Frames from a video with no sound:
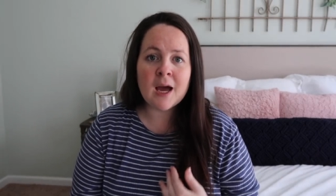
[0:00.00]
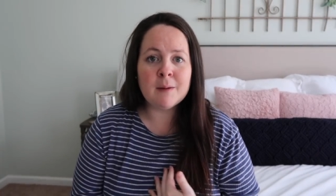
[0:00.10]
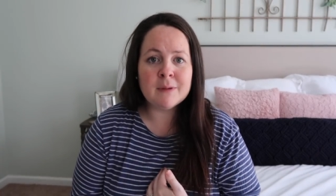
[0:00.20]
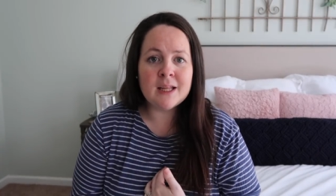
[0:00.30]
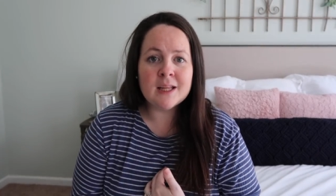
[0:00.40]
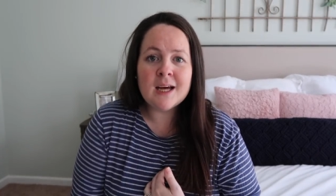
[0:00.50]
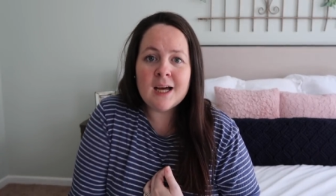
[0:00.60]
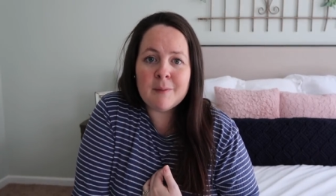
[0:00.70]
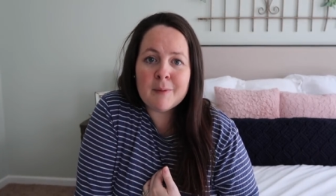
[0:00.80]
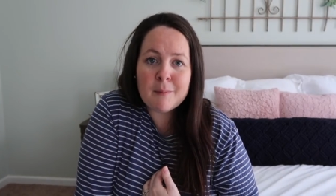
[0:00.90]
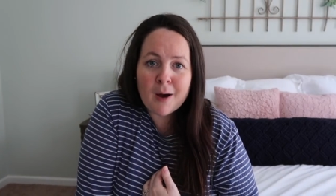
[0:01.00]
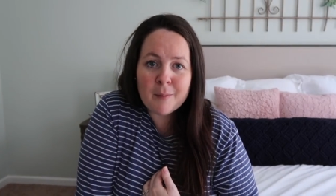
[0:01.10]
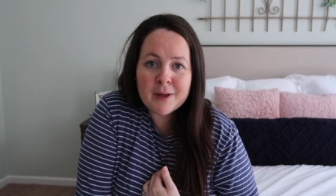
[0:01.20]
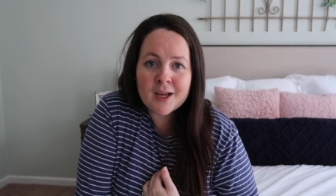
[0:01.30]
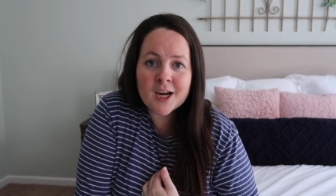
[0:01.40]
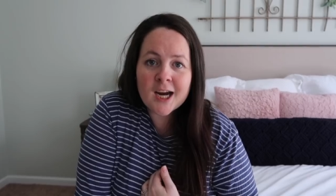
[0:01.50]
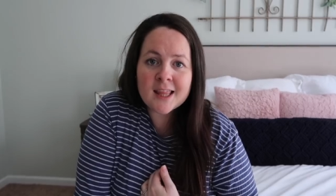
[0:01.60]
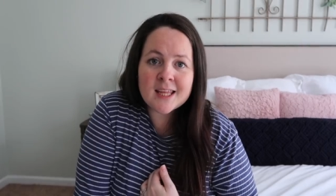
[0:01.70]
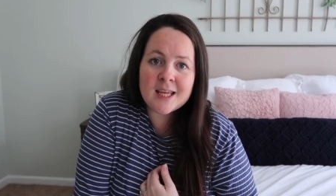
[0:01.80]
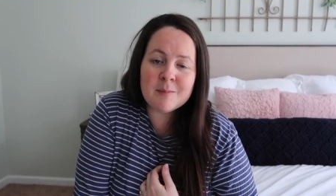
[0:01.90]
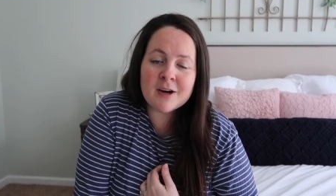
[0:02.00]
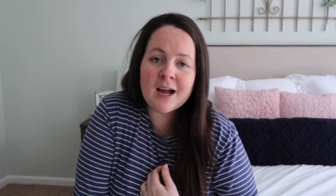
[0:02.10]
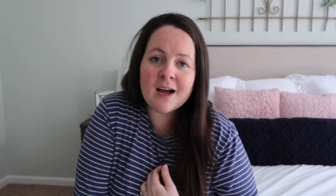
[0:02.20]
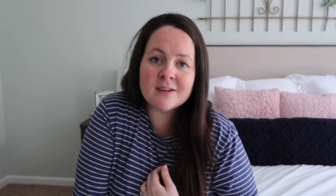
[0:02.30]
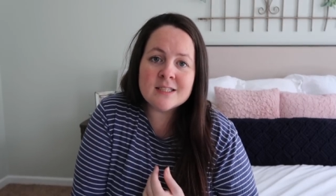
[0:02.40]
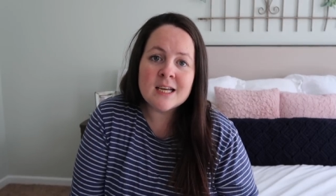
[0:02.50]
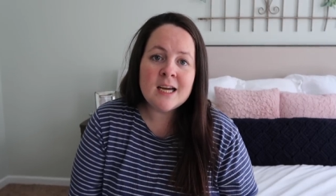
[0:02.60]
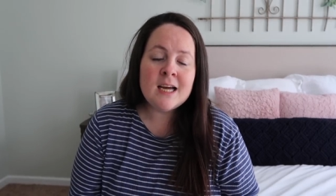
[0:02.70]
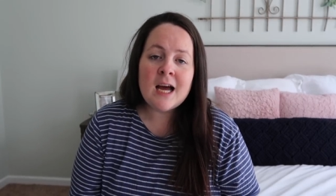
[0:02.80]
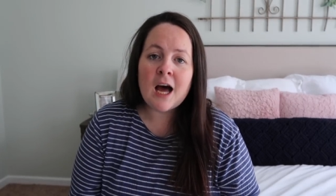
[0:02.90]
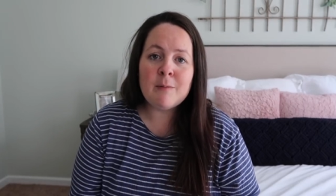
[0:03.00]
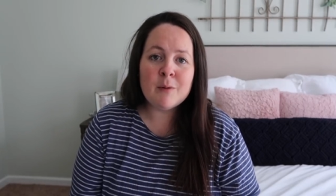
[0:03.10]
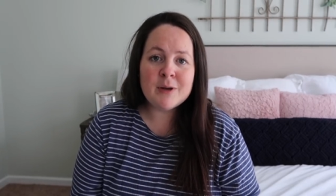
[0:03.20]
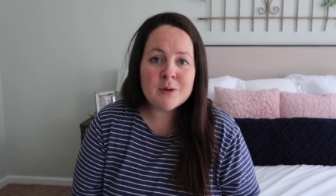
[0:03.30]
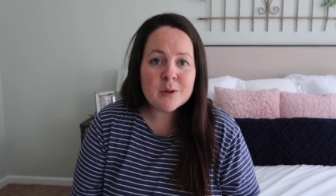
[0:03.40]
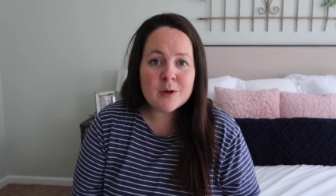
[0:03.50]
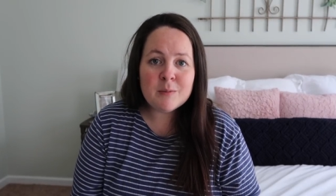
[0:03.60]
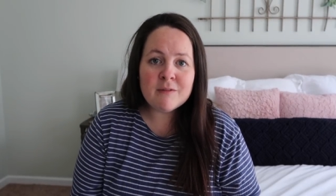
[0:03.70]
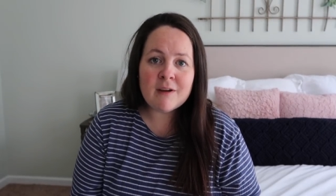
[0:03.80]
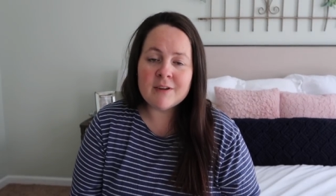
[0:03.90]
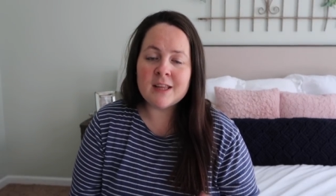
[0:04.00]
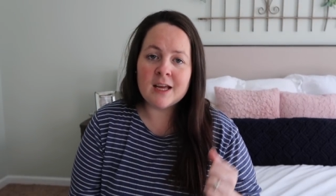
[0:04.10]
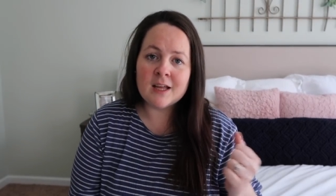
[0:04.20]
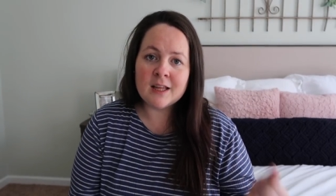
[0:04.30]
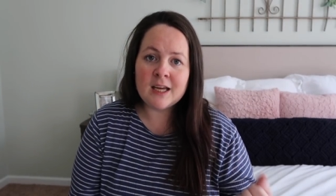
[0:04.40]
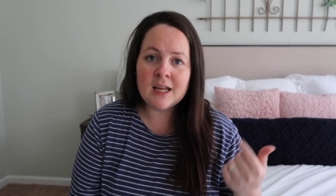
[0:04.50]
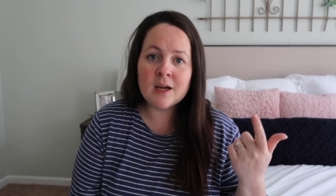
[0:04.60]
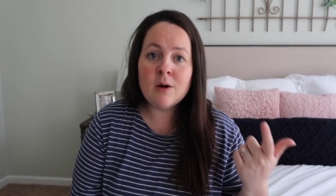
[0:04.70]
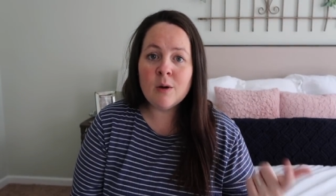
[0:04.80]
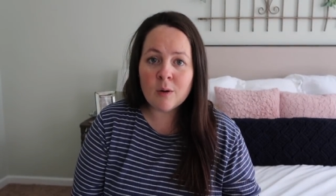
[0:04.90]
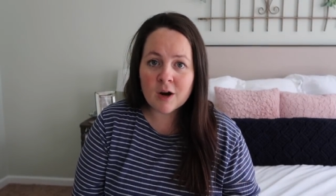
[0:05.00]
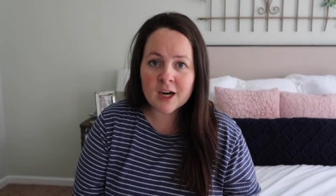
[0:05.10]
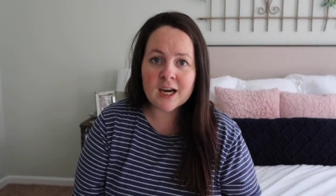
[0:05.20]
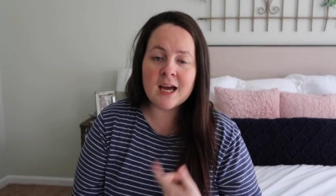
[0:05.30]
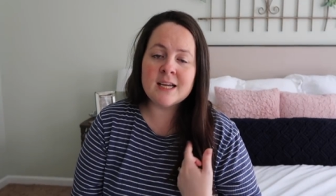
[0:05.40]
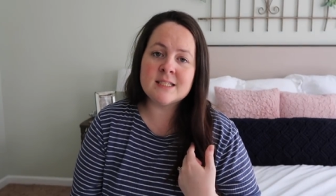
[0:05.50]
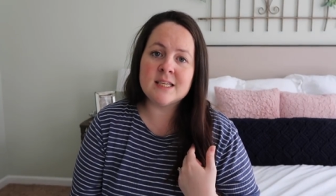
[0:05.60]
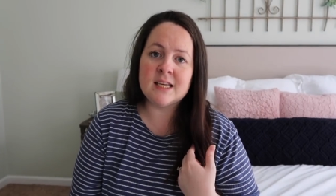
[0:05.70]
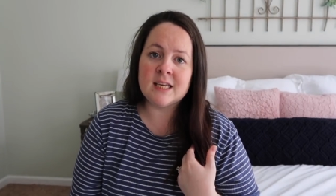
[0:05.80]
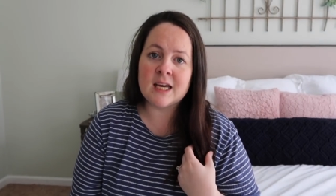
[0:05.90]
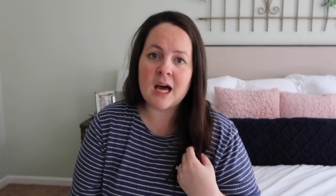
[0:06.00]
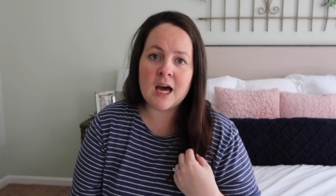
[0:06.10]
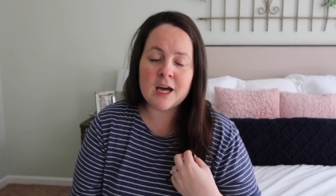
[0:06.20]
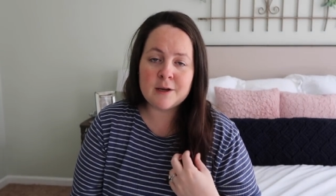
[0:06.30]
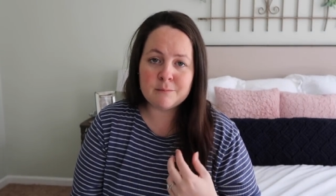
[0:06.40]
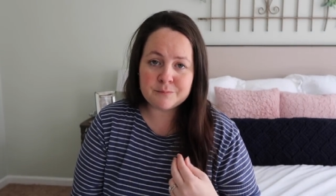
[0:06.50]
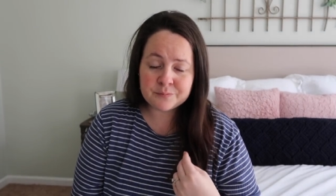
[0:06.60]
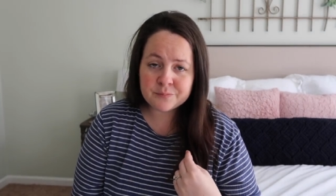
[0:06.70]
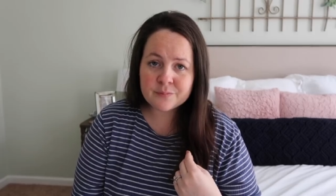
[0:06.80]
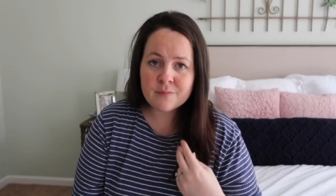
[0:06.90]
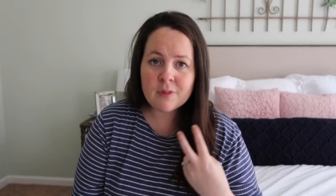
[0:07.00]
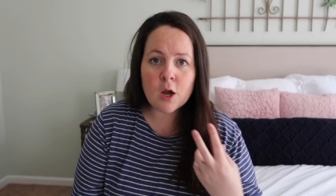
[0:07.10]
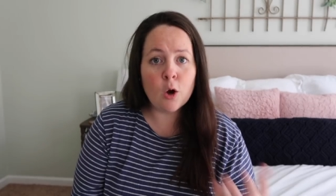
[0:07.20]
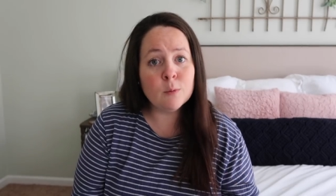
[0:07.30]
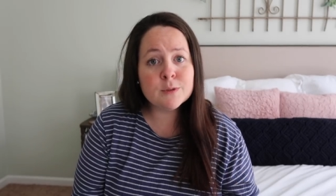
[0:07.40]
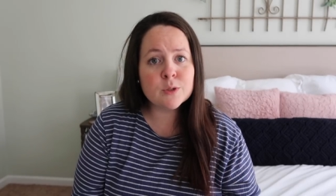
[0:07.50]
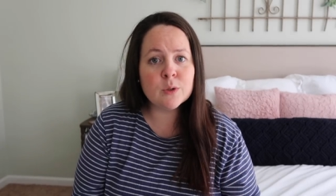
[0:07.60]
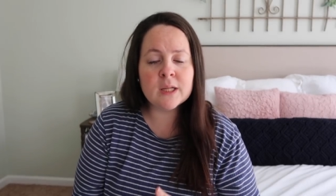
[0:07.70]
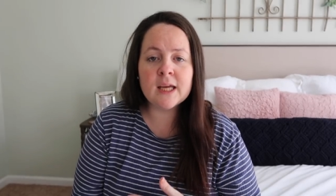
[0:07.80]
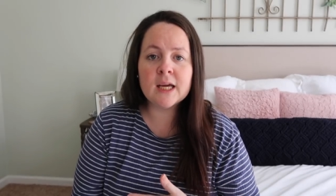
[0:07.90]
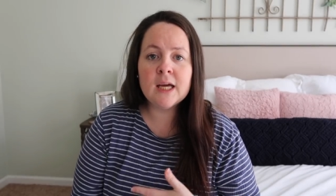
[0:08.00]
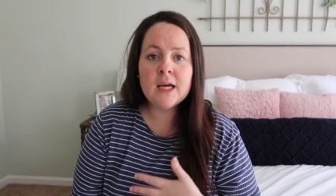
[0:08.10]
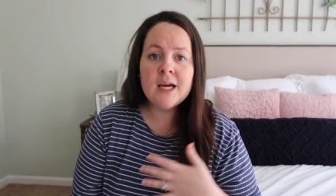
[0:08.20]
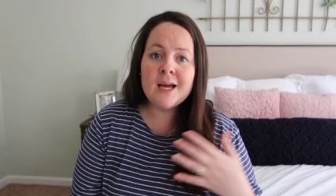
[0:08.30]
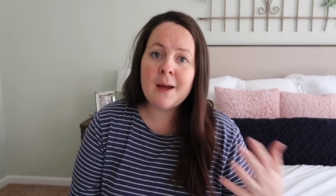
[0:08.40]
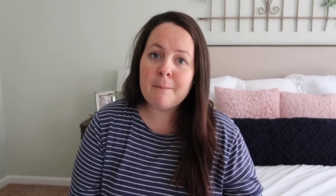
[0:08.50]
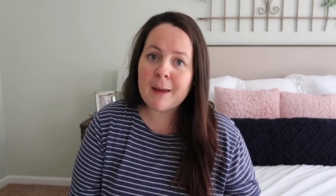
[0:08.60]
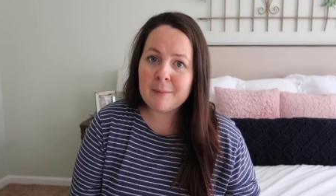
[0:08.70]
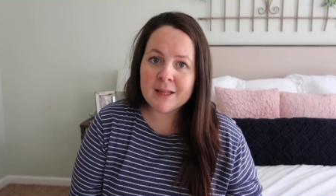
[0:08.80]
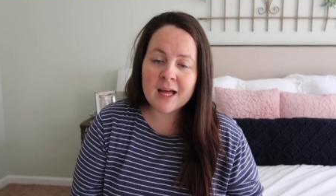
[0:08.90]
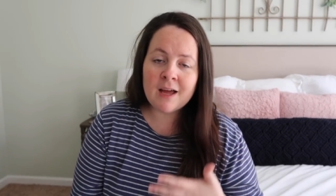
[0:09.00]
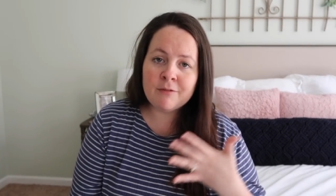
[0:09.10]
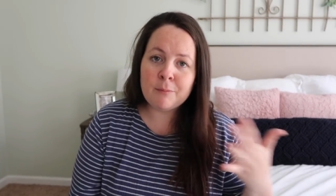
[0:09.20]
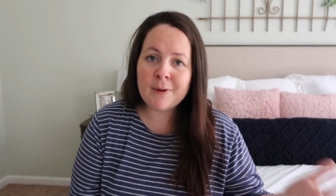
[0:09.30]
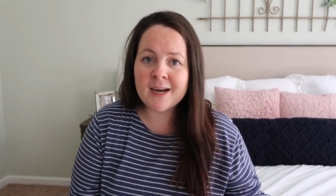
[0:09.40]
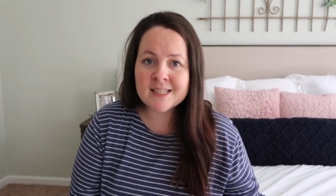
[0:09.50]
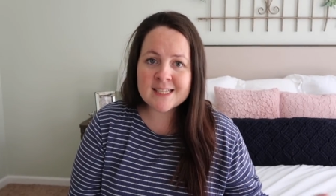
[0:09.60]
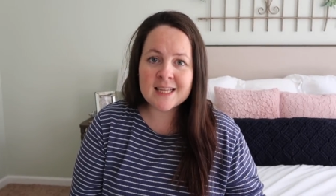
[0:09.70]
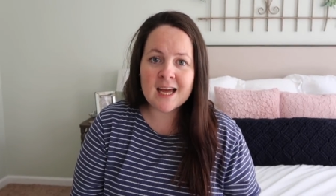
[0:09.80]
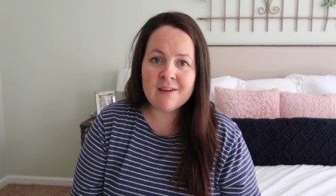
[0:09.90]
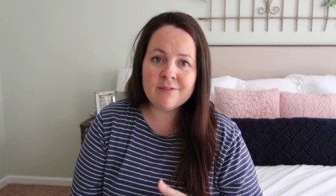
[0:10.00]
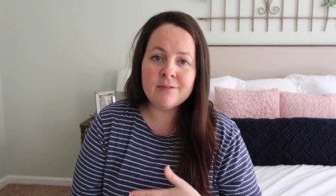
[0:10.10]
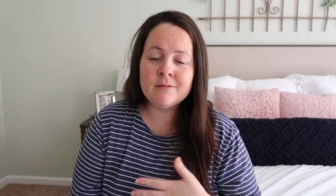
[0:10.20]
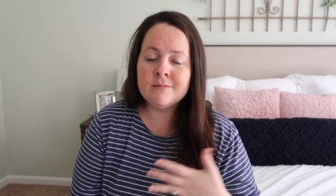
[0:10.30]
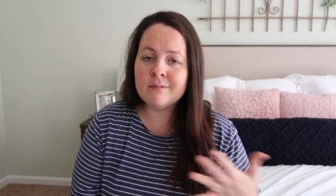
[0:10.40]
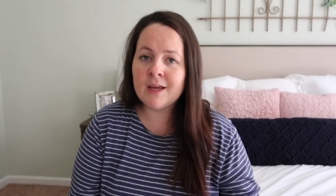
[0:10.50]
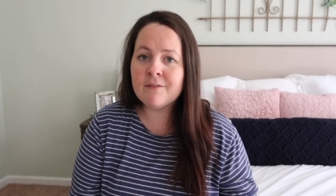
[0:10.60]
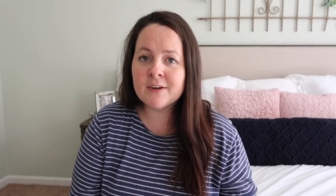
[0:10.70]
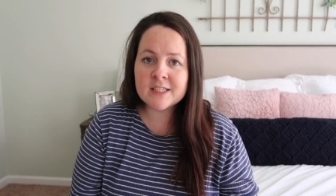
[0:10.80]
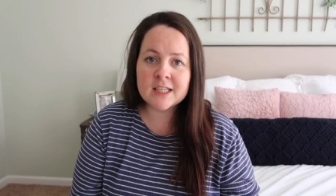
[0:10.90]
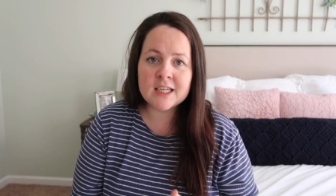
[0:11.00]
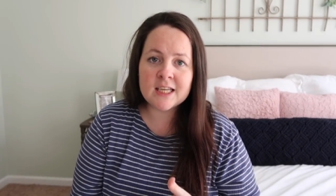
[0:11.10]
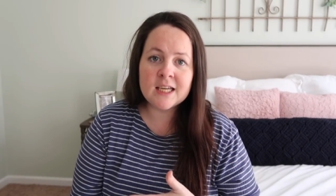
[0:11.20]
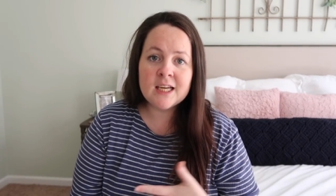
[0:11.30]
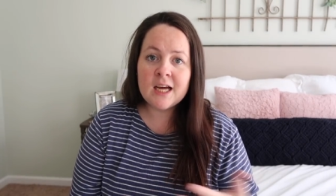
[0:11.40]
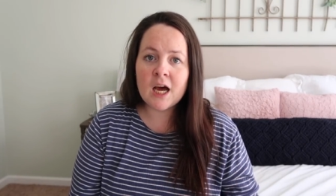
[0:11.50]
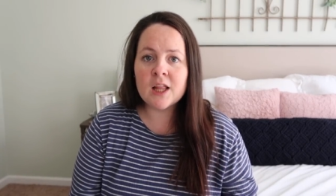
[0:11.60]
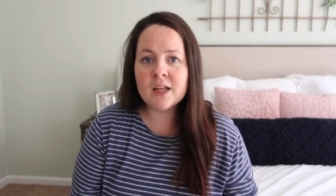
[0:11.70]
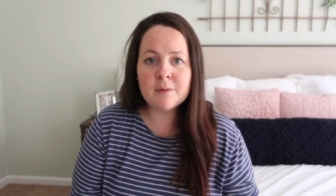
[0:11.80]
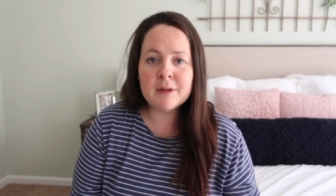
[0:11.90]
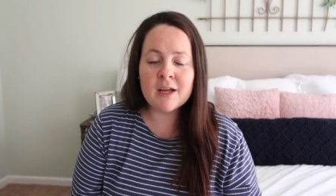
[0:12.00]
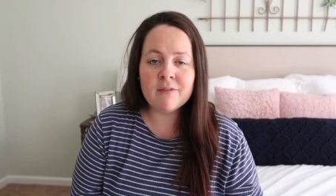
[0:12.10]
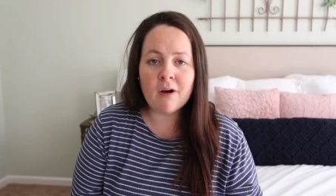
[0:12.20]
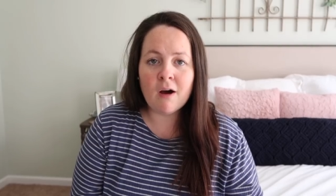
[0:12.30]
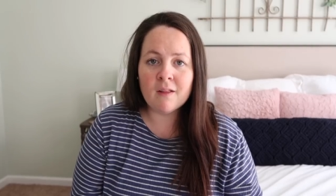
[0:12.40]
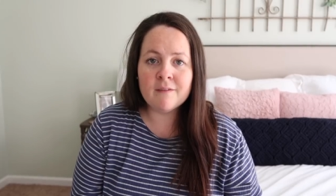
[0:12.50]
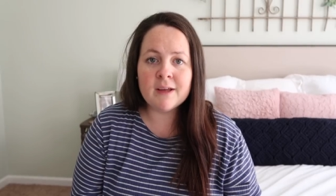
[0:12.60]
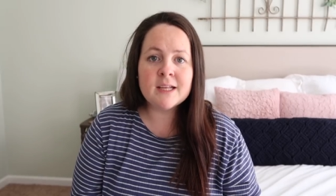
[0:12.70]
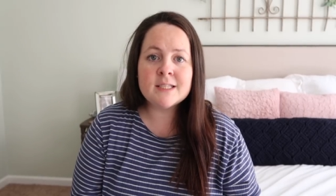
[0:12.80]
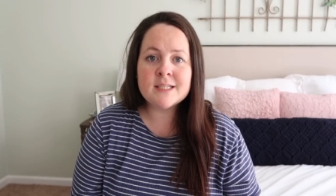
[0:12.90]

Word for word: I'm Lelia, I'm the mom here at the Hebert house, um, and we do a little bit of everything: cleaning, organizing, um, homeschooling, baby life, pregnancy life, infertility, a little bit of all of it.